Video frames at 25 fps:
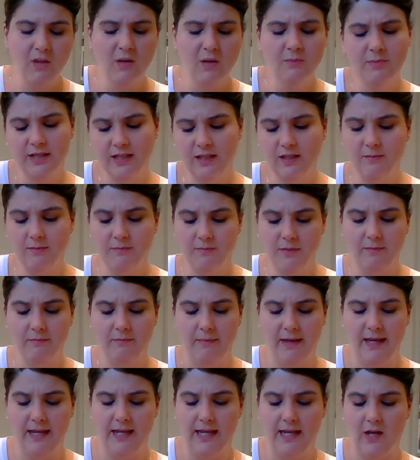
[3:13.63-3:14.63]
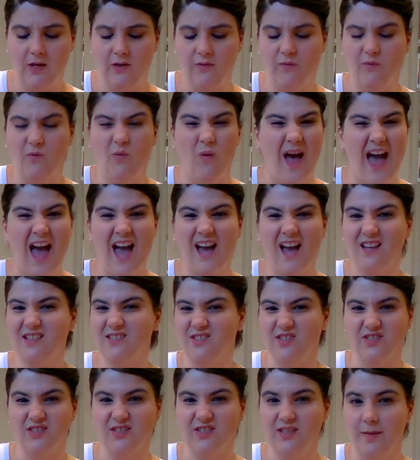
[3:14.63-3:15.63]
but it can be made out of
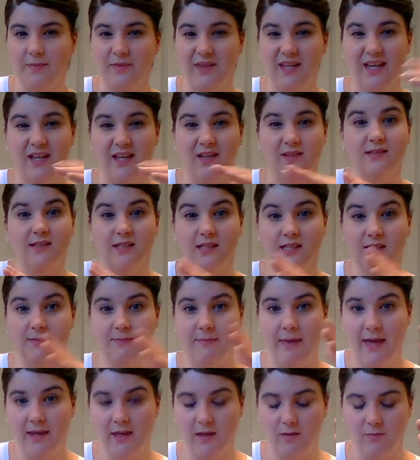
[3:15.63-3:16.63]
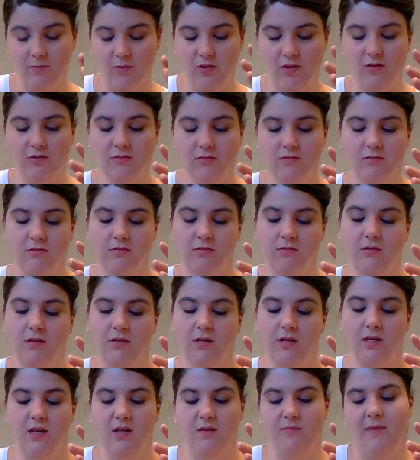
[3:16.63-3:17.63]
wax or something else that's malleable.
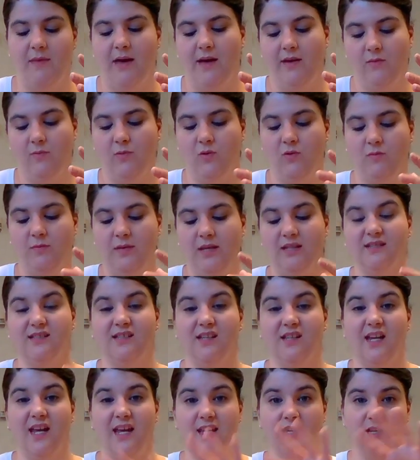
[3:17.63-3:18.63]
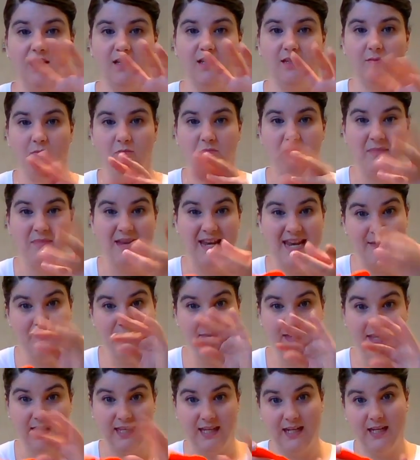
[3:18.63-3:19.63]
Malleable means that I can
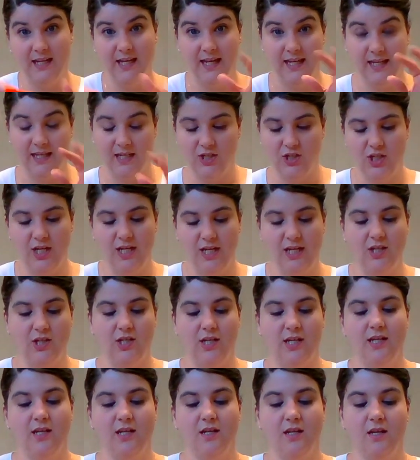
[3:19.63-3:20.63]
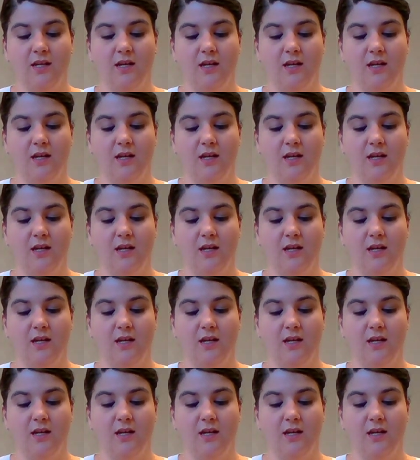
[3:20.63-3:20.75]
manipulate it, I can change it.